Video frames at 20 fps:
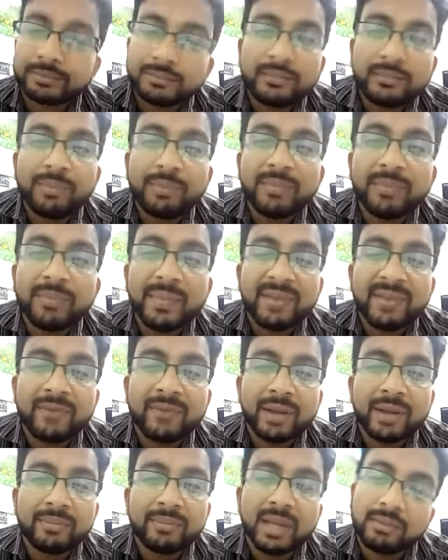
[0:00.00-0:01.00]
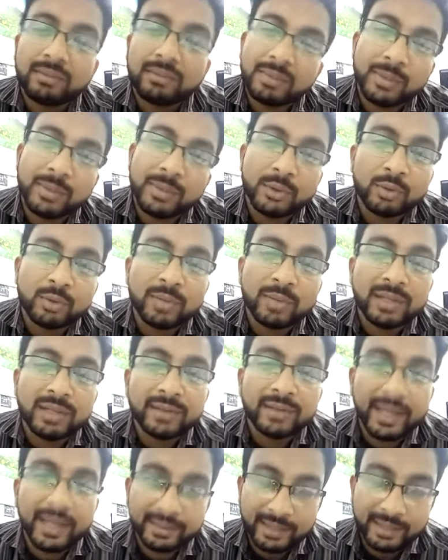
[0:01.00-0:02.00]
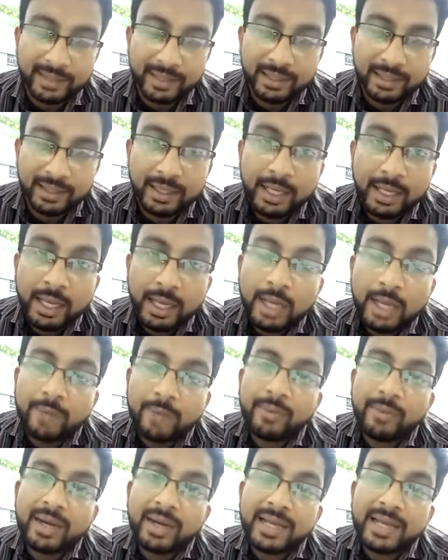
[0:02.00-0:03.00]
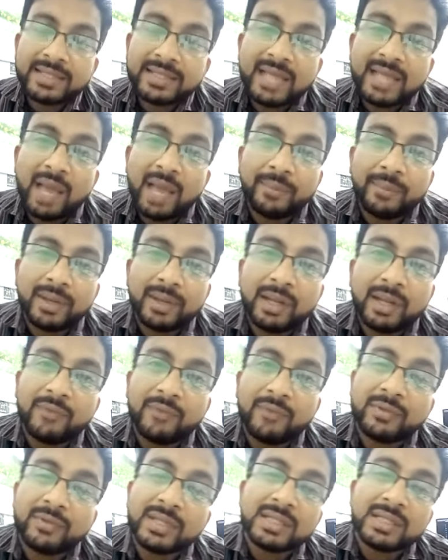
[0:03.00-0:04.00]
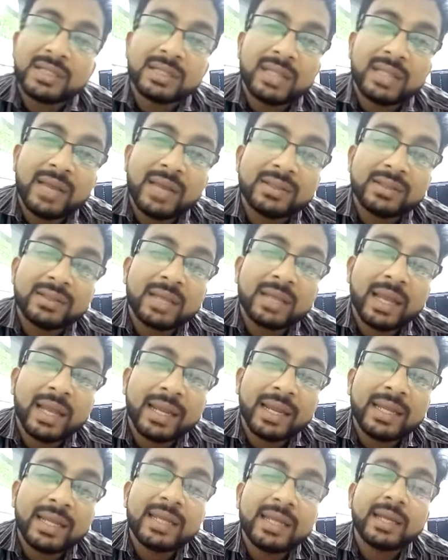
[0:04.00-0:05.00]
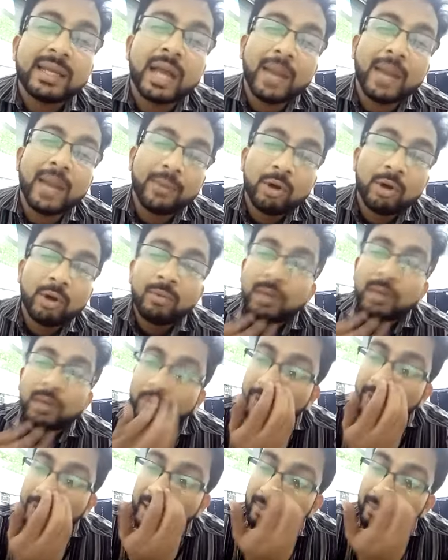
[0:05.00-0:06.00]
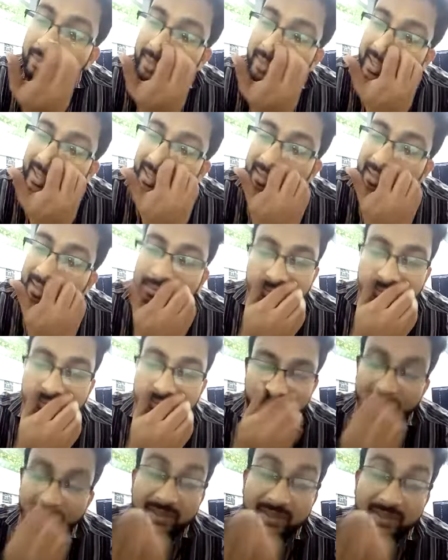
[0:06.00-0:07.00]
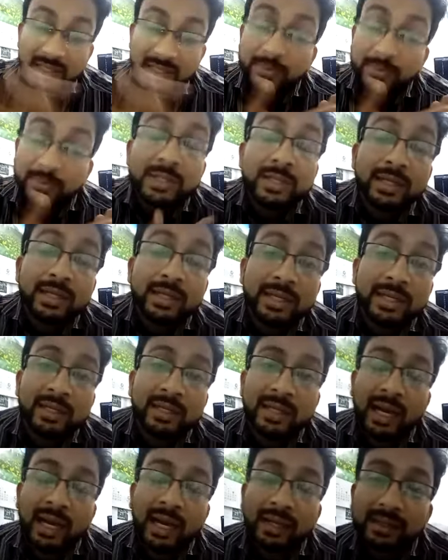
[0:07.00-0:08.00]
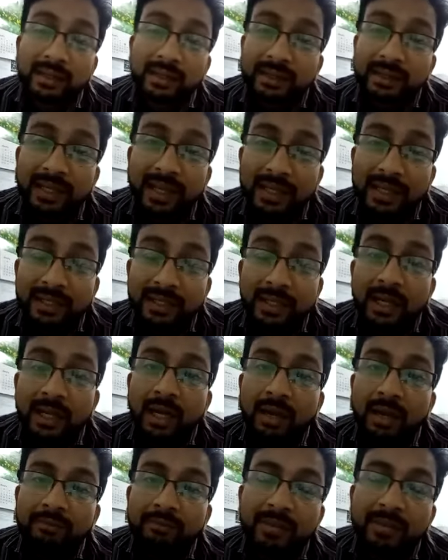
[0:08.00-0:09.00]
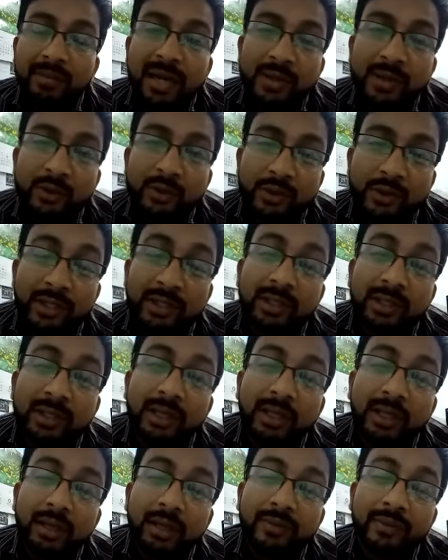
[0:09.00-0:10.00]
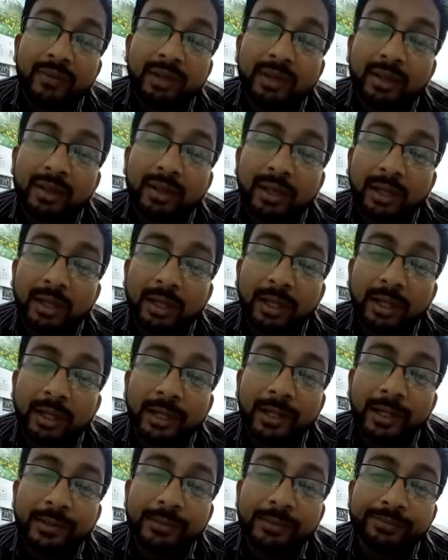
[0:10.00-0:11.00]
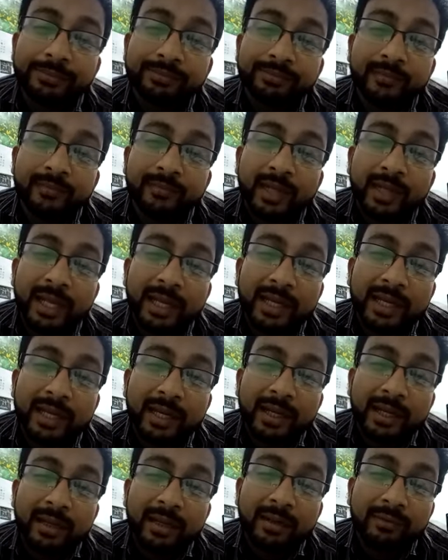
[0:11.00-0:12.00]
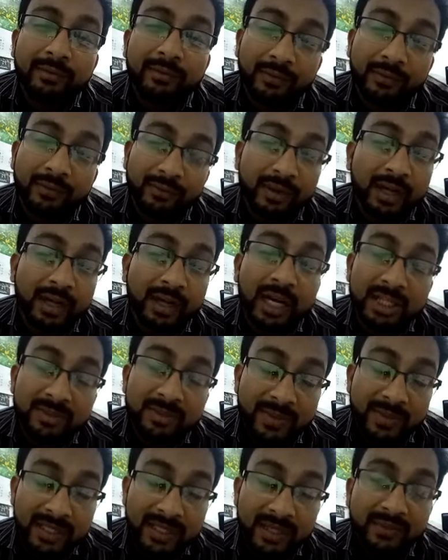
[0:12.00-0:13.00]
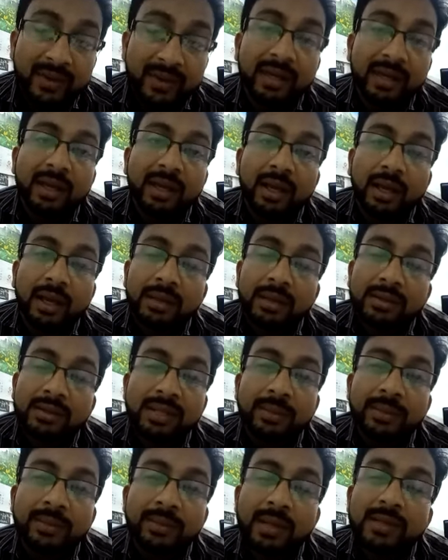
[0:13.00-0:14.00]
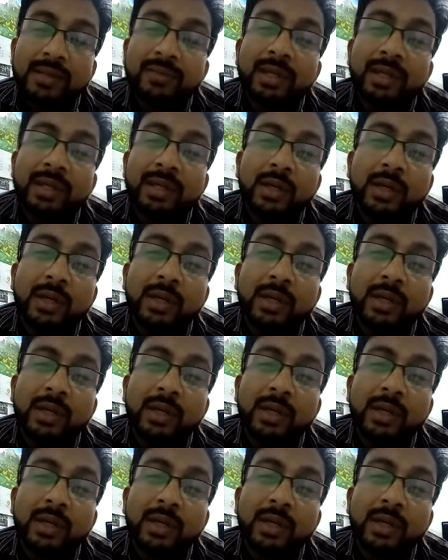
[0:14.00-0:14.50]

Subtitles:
maybe 1 month, maybe 2 months, like that. But example, if there's any abnormal uterine bleeding, especially in younger age, maybe associated with any if unspecific, sometimes we give